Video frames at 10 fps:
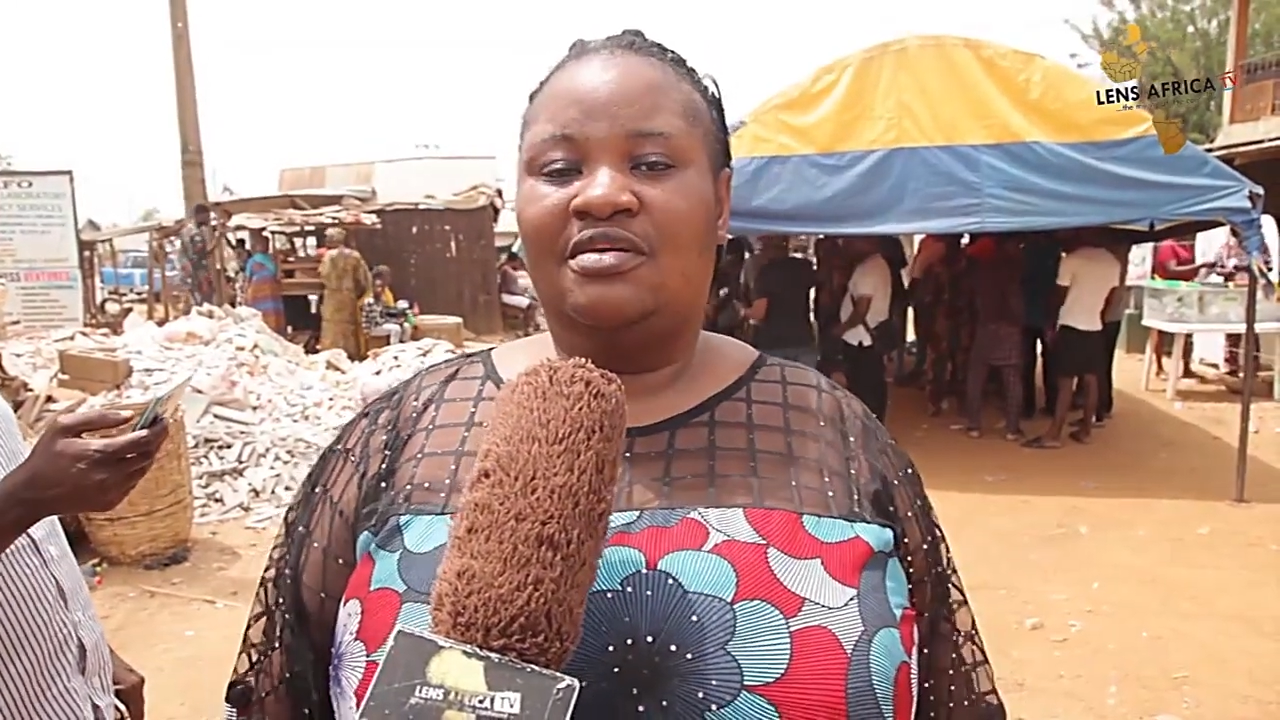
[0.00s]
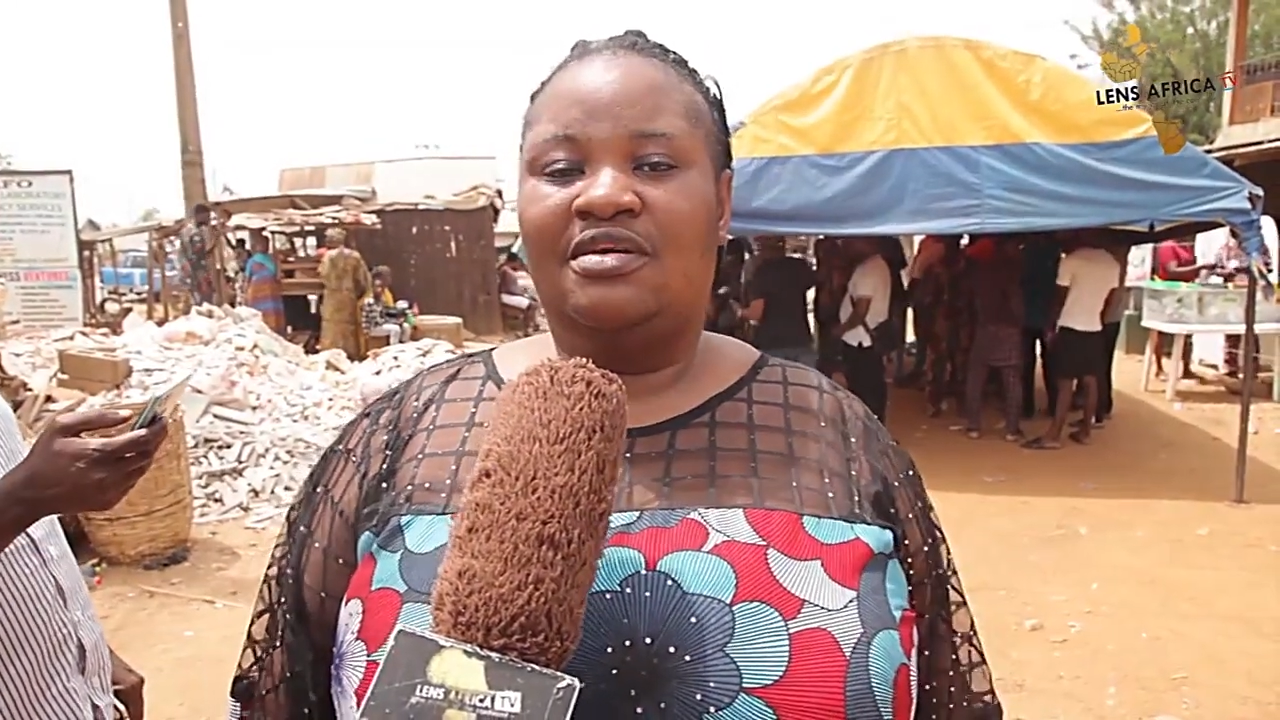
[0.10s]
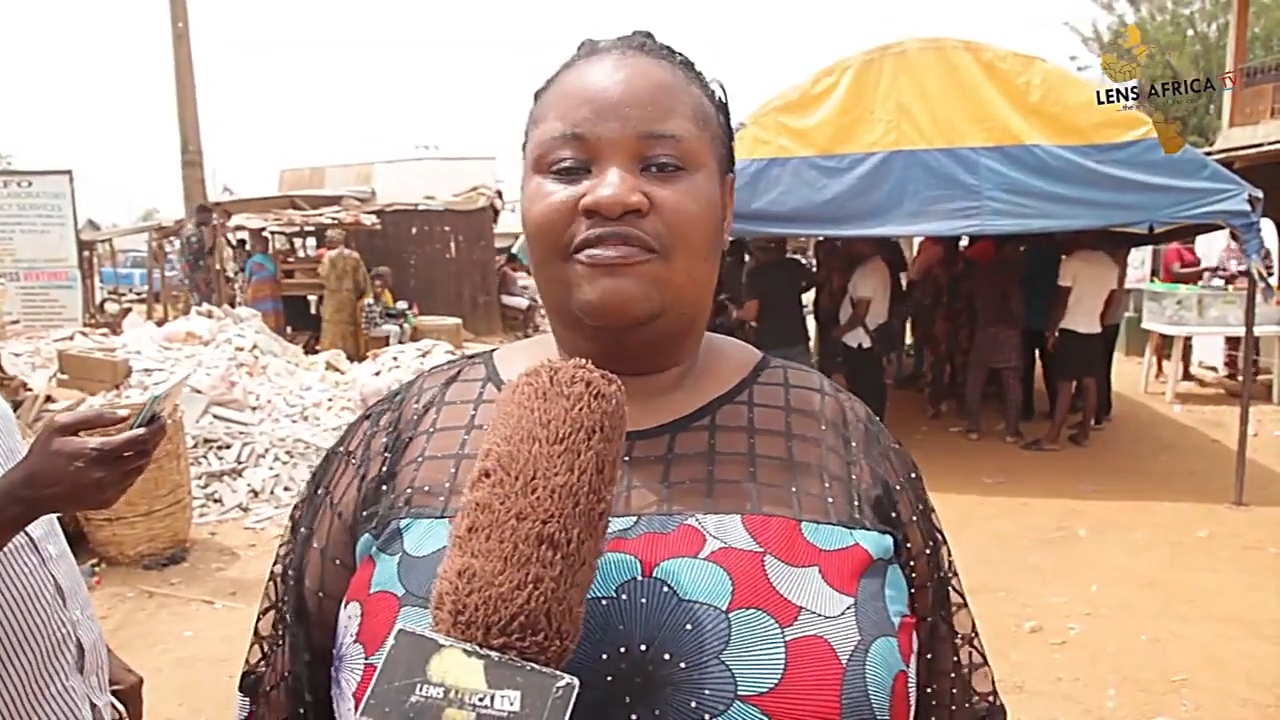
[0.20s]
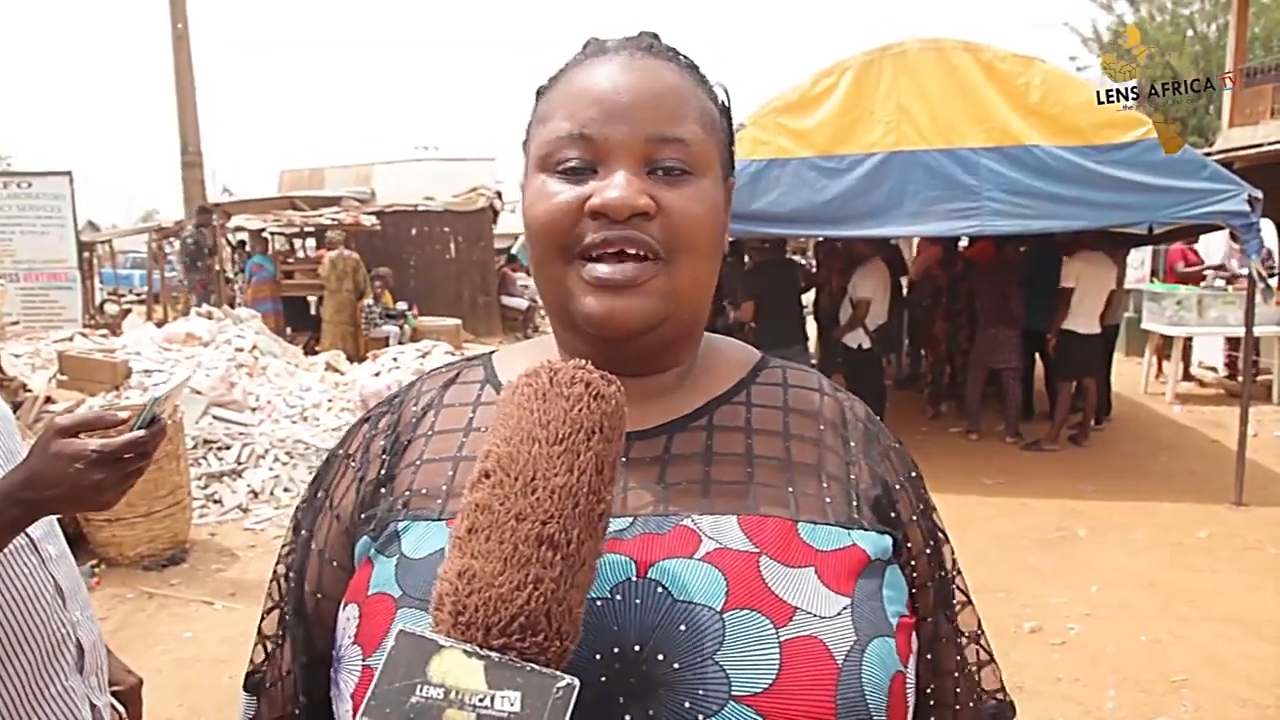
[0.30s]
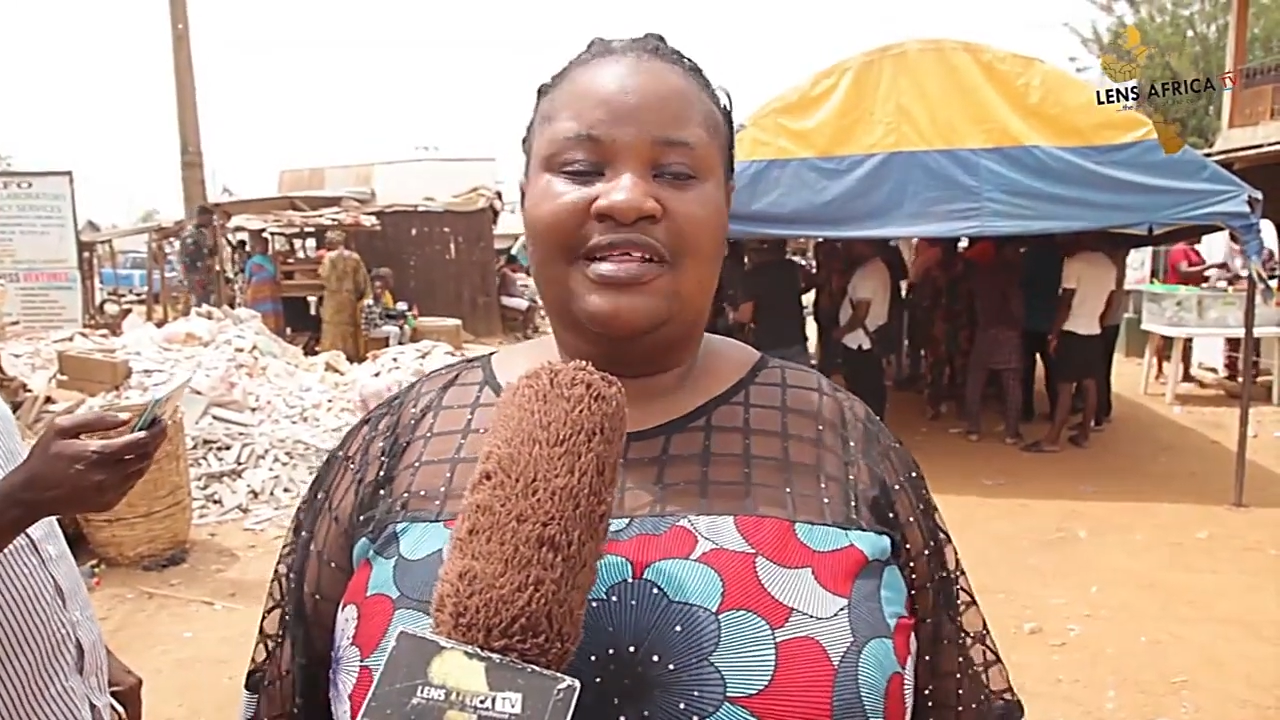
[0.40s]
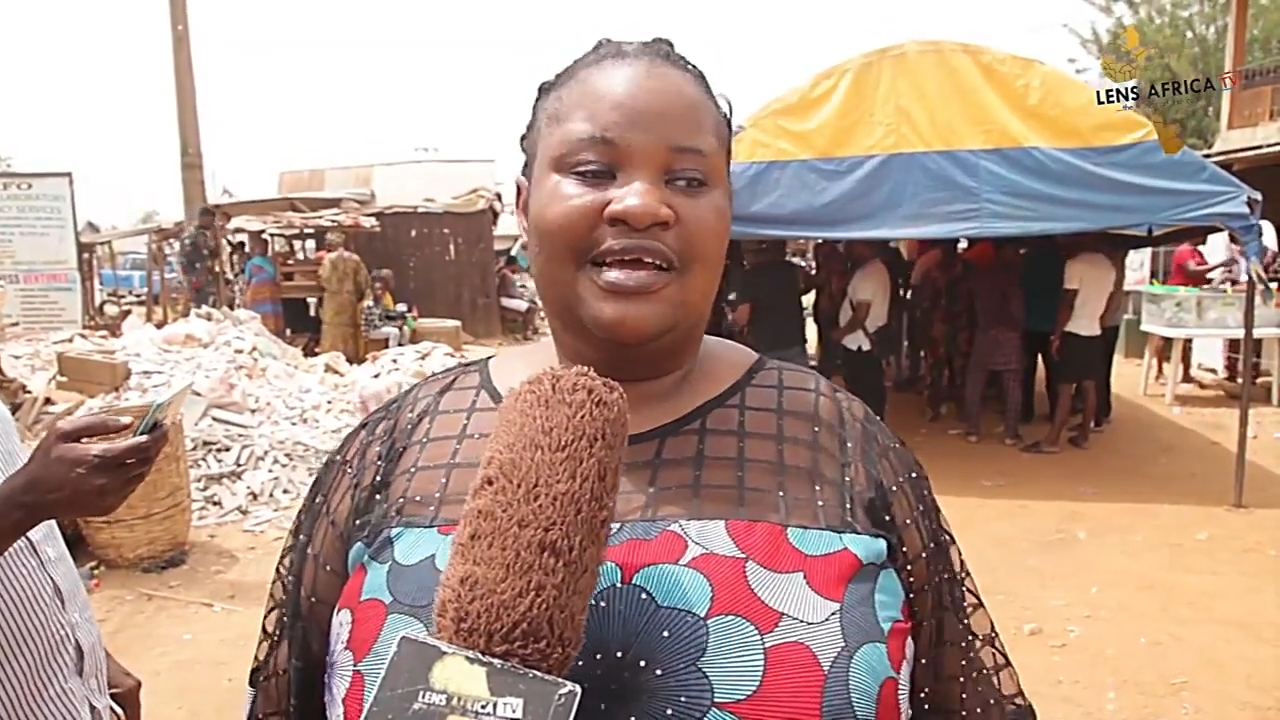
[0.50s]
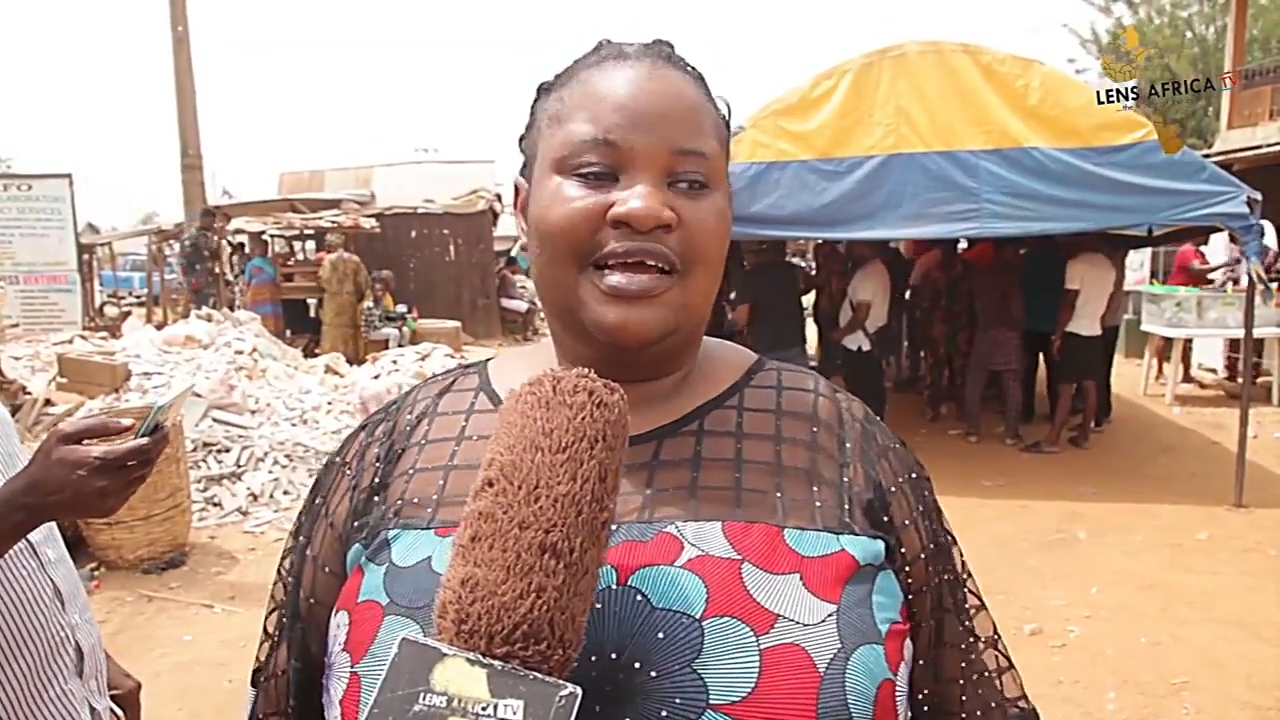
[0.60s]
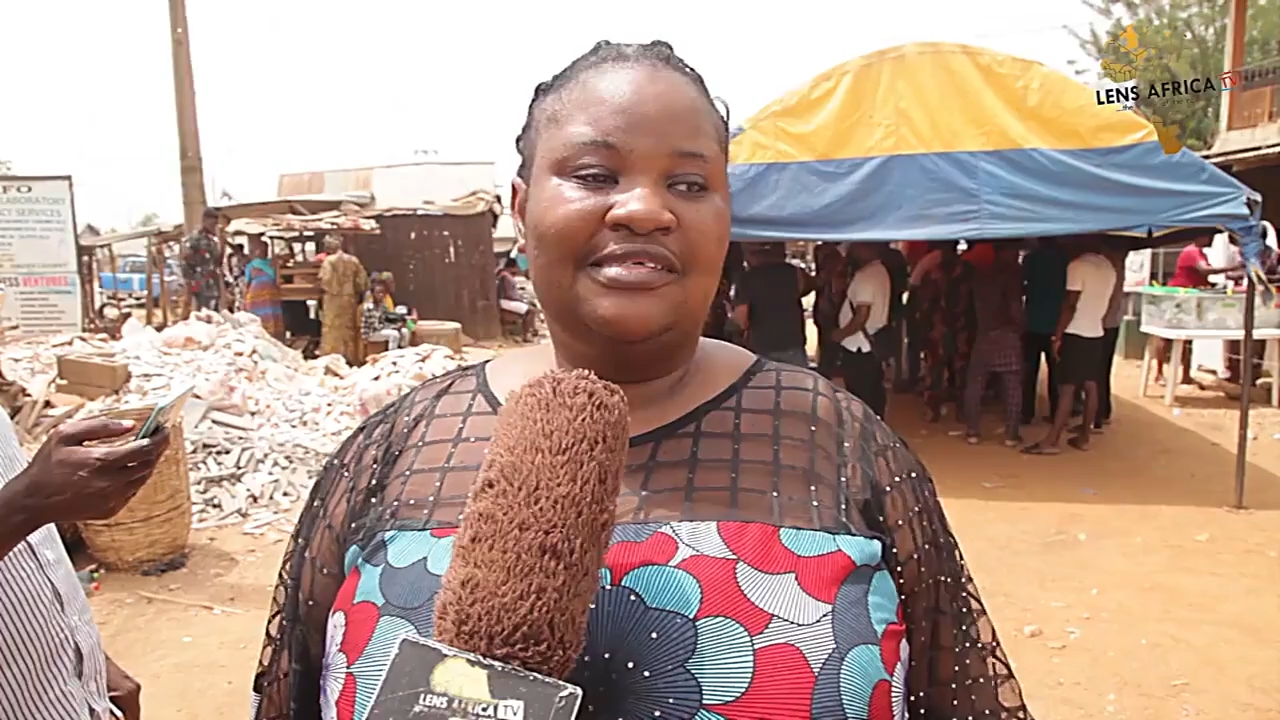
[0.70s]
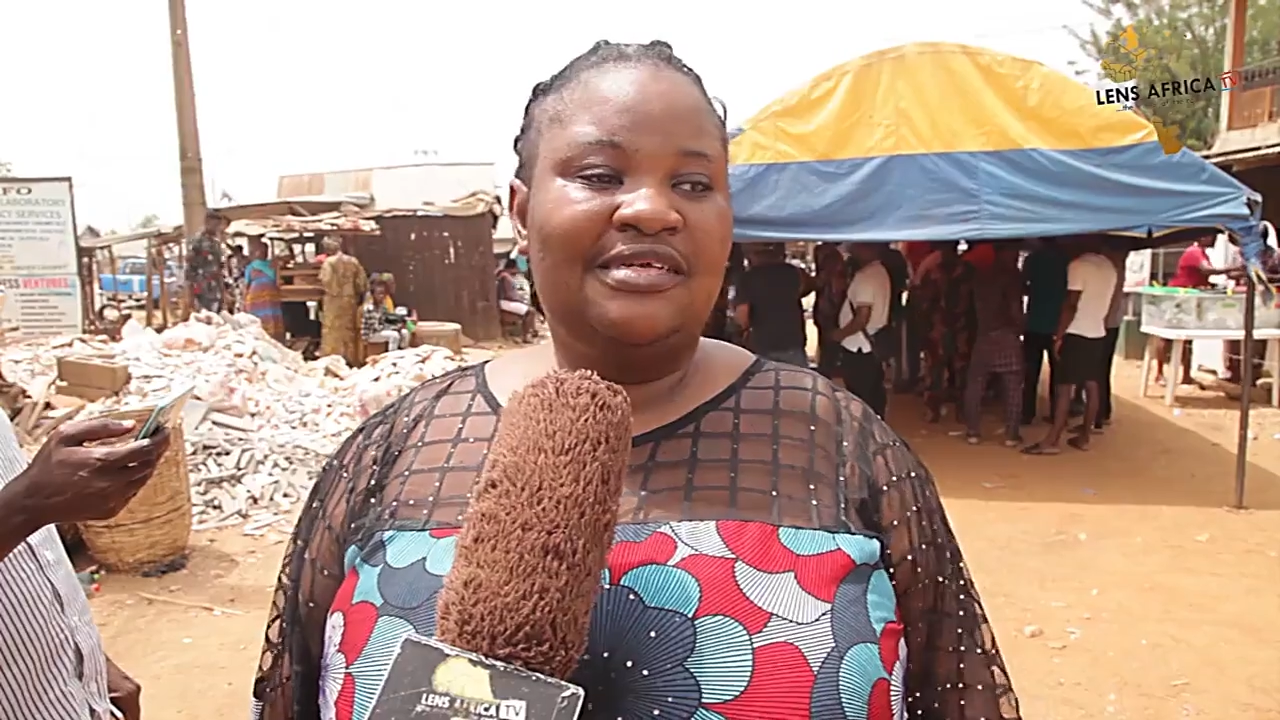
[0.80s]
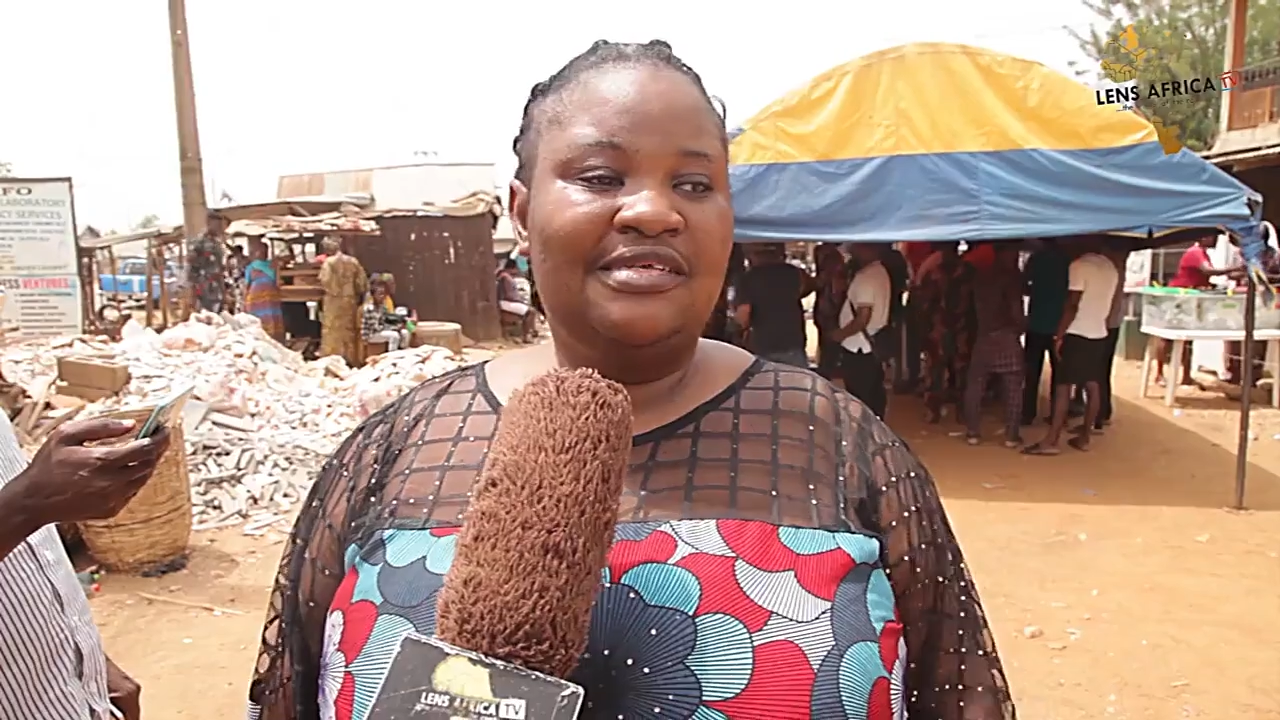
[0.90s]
In fact, I can say